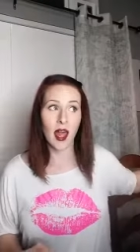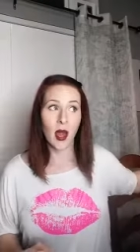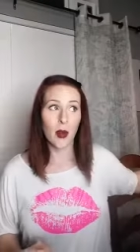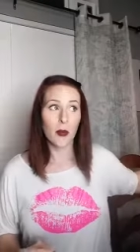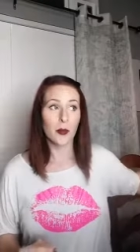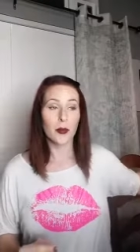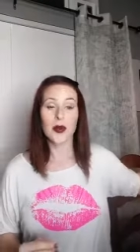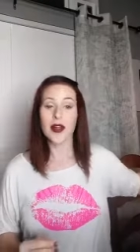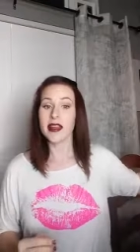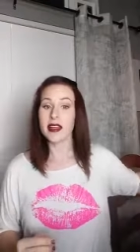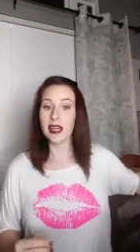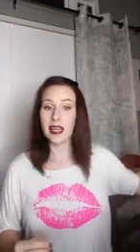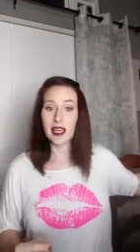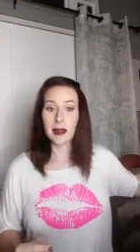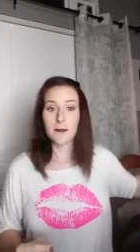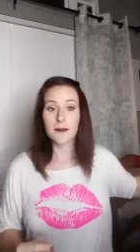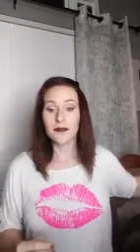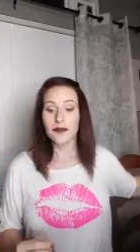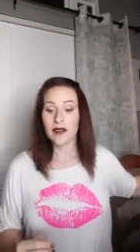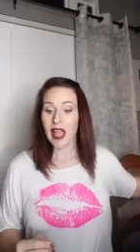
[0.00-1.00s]

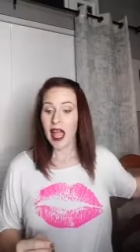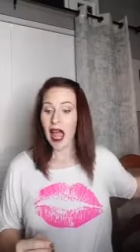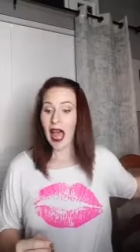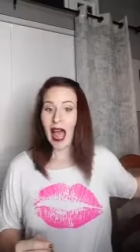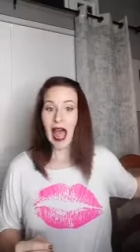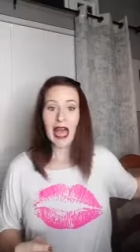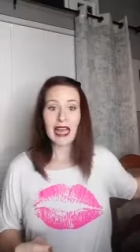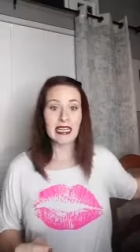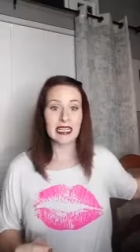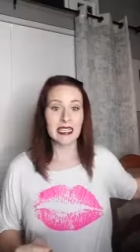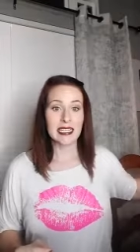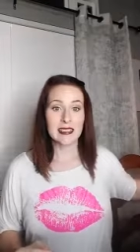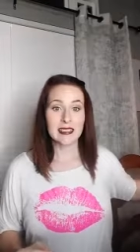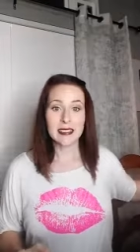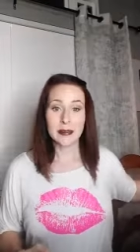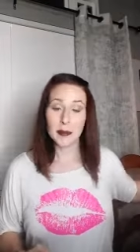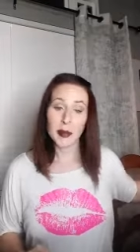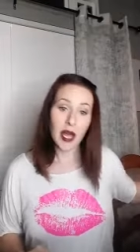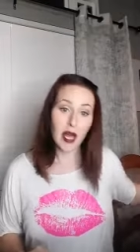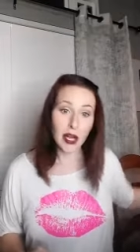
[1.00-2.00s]
Brittany, I need some
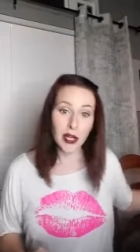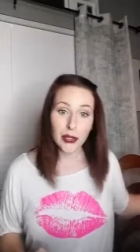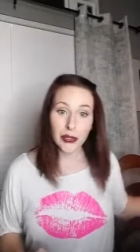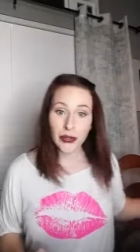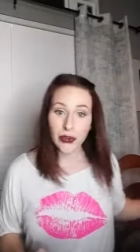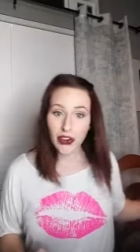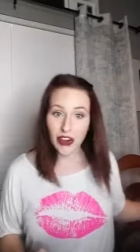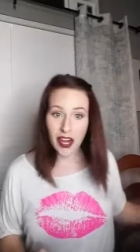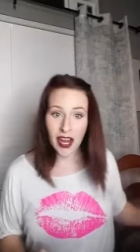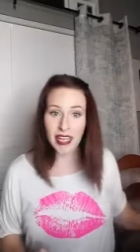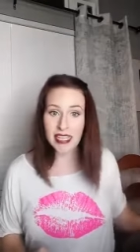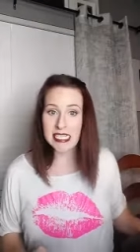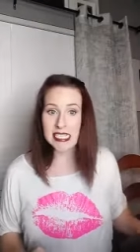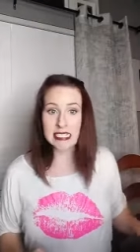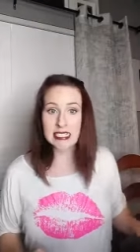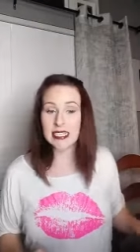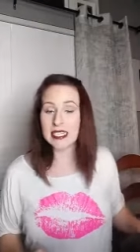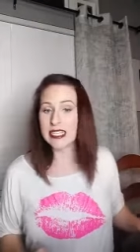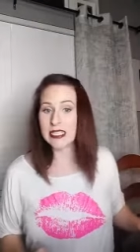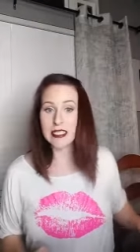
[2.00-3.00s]
color correcting
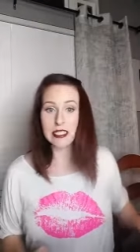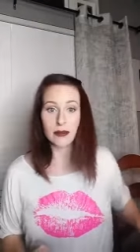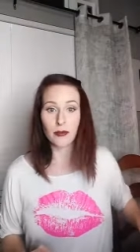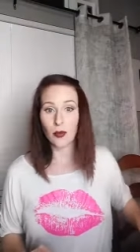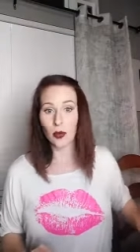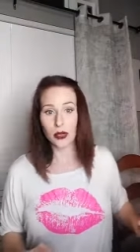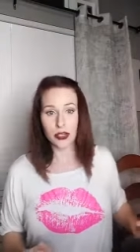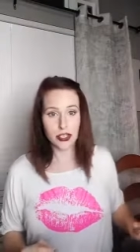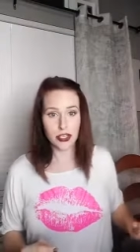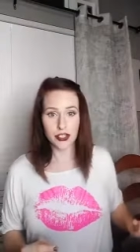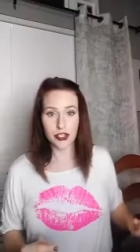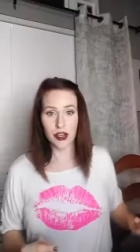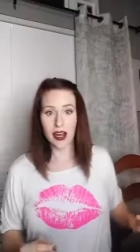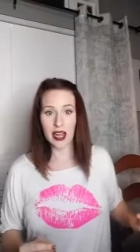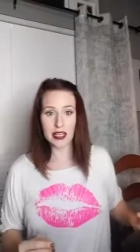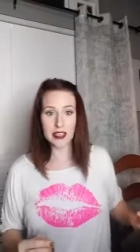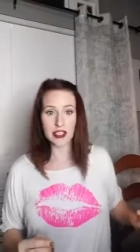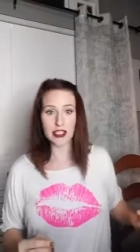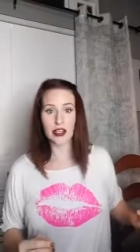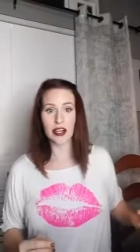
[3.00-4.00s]
tinted
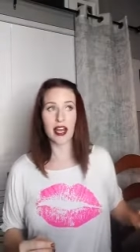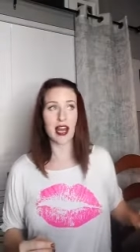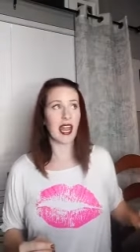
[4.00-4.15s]
moisturizer